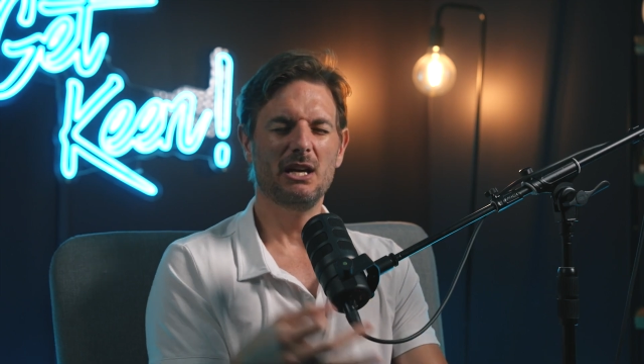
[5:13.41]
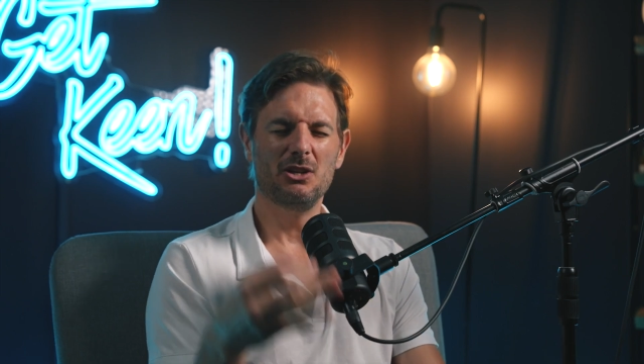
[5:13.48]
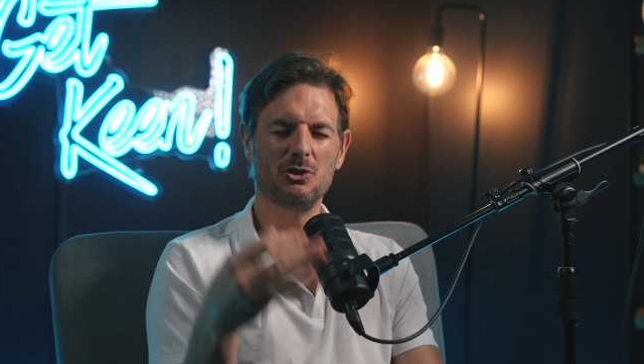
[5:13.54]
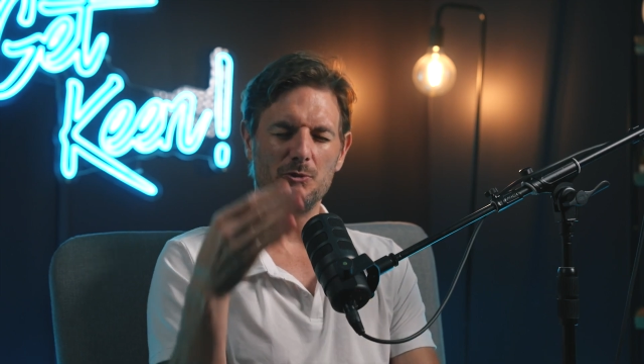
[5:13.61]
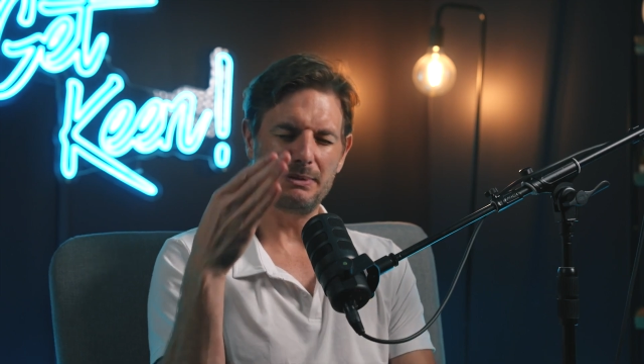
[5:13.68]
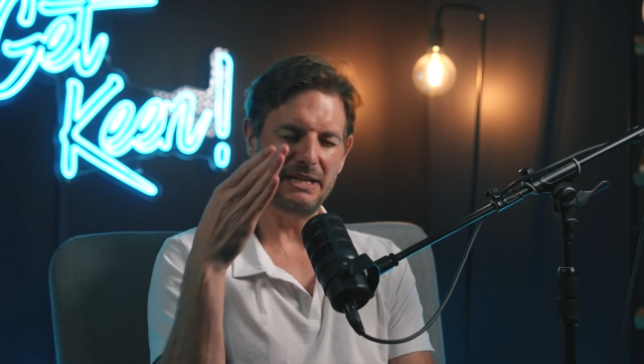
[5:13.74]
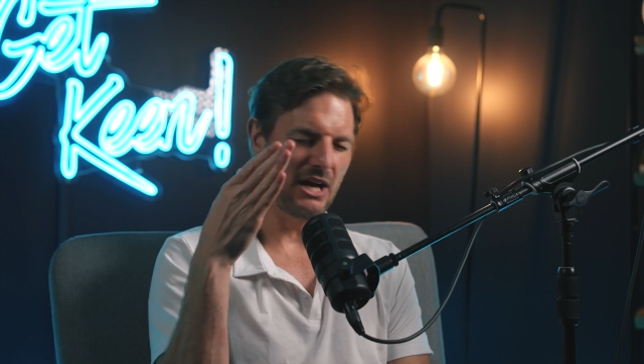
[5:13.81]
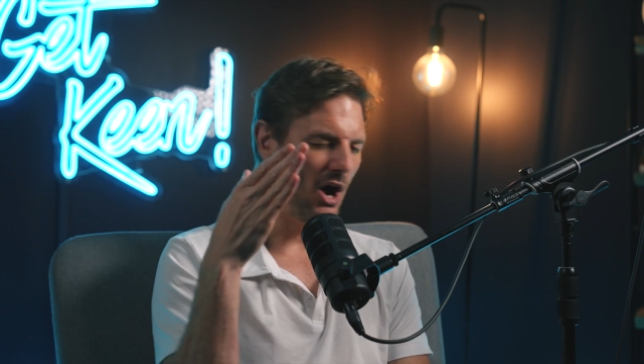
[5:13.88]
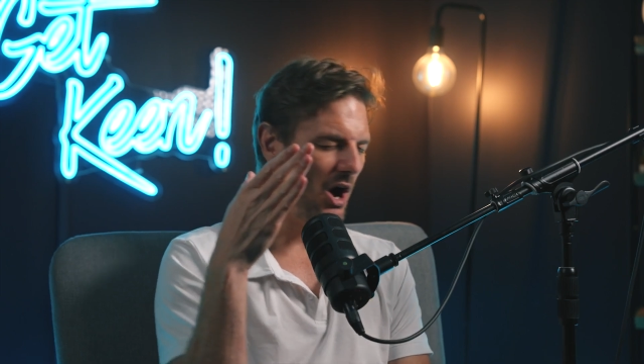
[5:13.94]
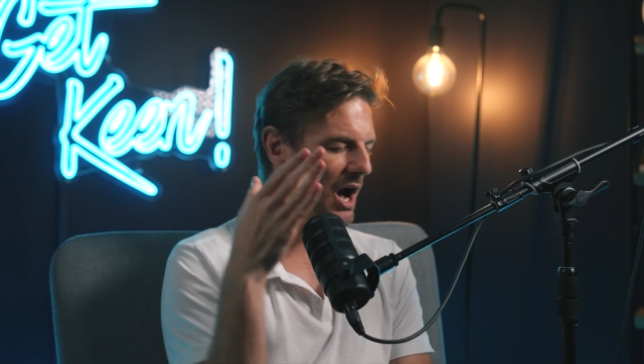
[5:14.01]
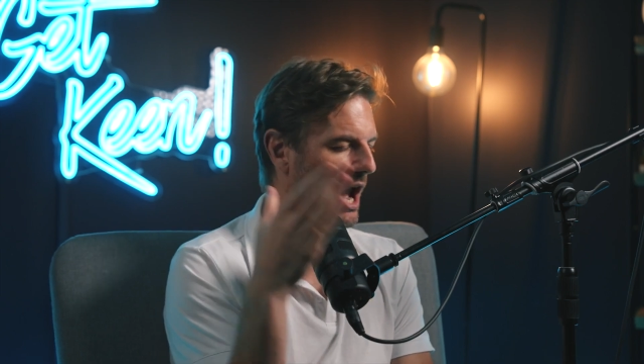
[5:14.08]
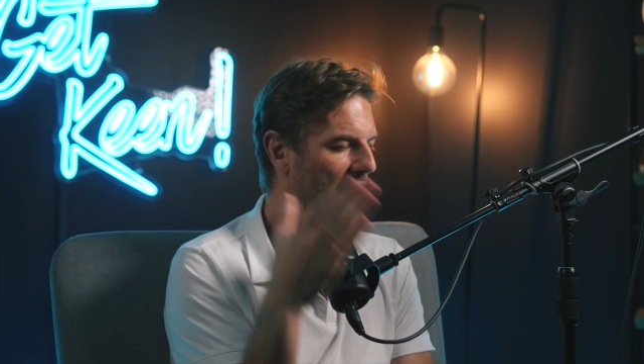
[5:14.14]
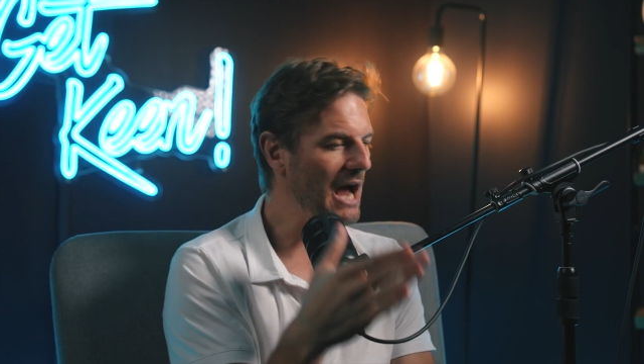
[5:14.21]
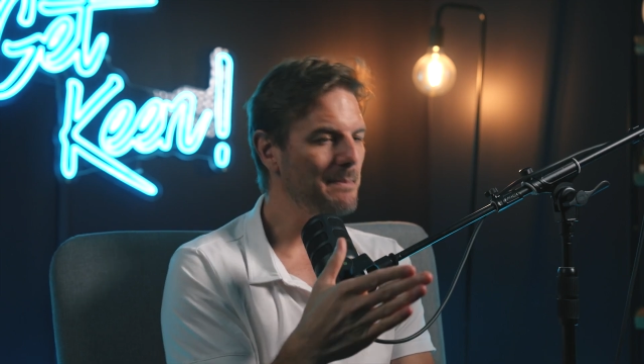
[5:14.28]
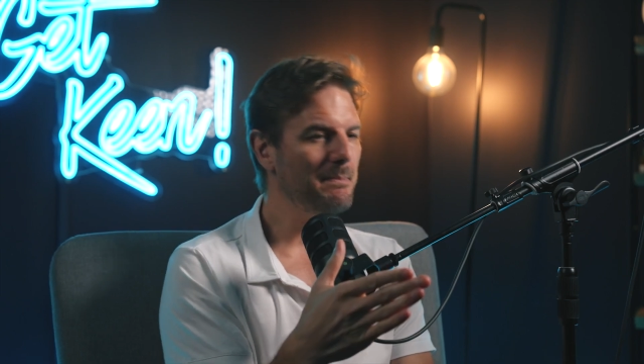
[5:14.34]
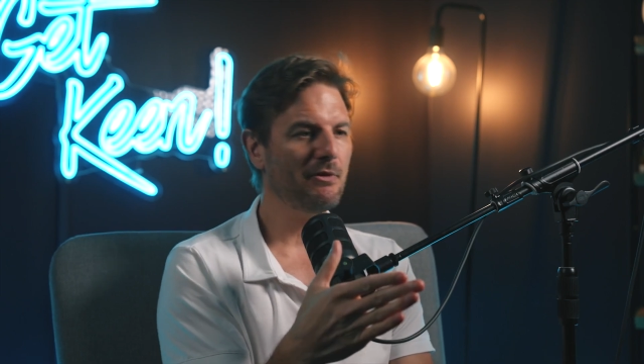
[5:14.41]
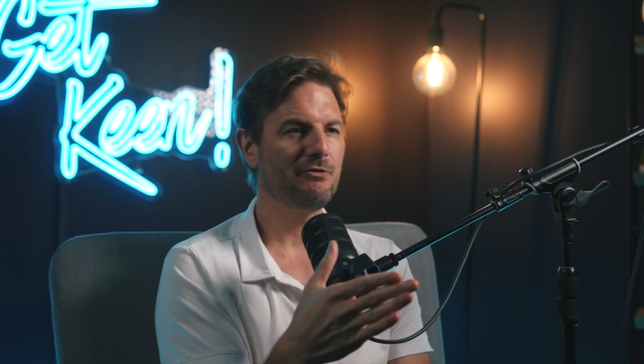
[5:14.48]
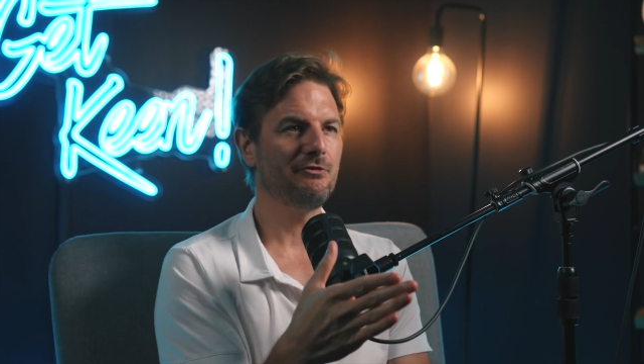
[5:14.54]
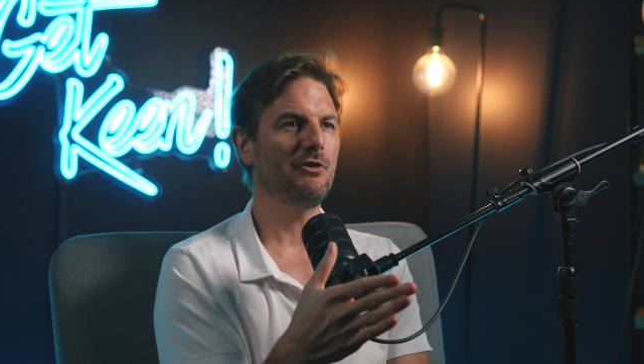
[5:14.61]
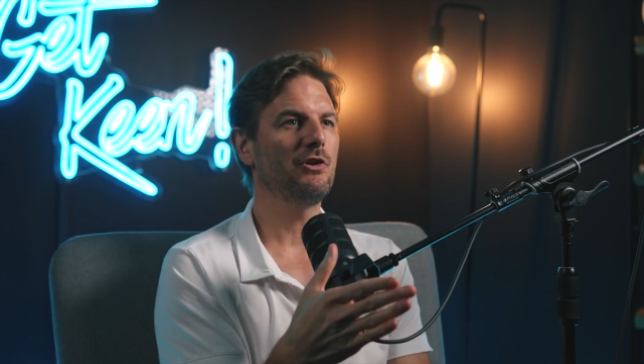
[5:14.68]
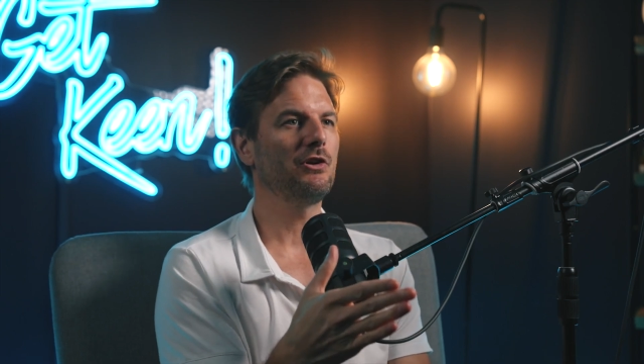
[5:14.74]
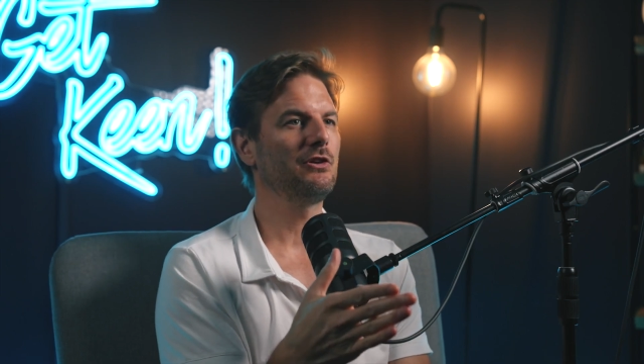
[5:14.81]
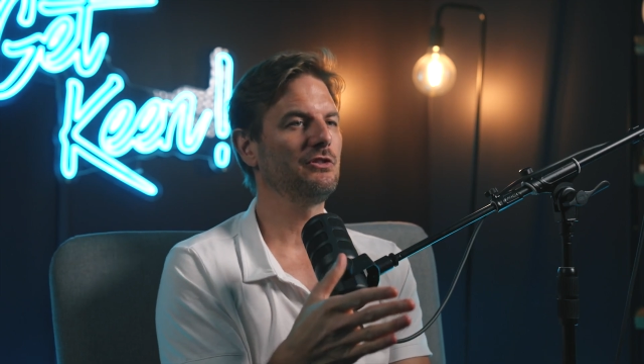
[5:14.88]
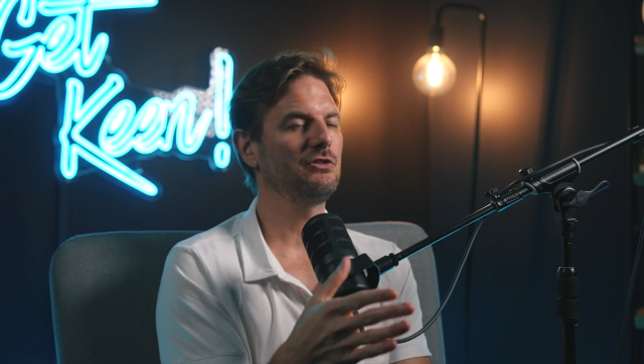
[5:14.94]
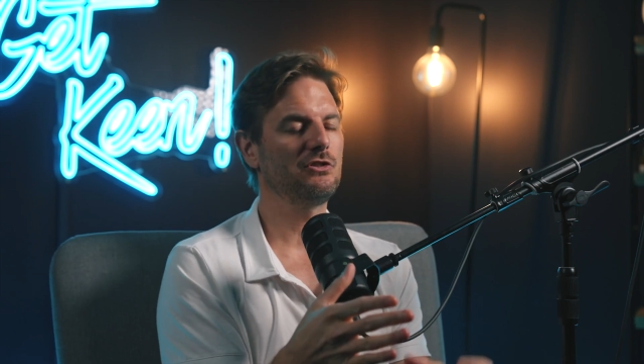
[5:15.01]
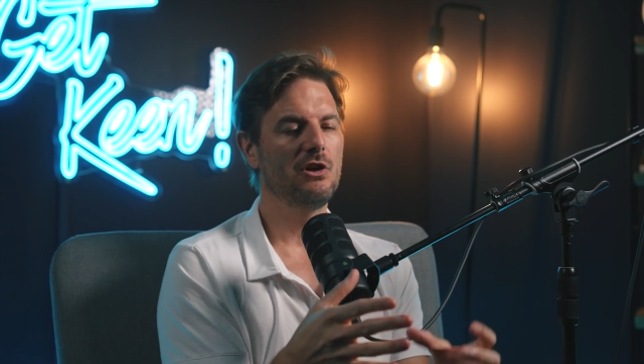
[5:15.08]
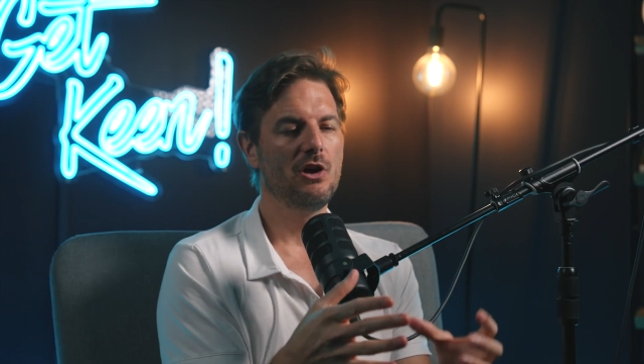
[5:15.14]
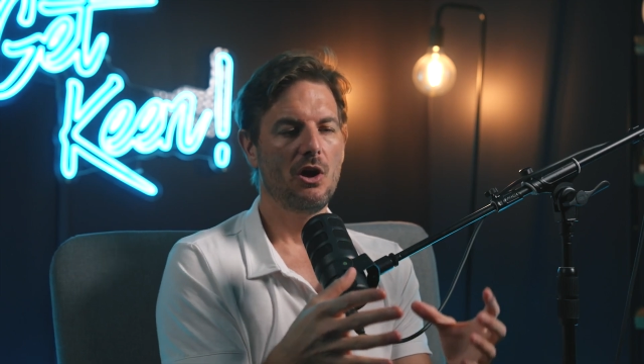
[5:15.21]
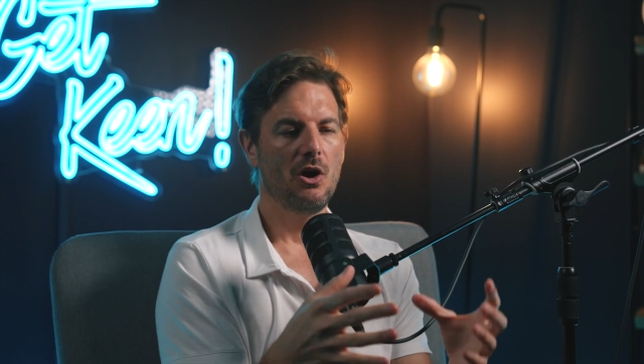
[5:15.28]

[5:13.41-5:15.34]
You'll be hyper focused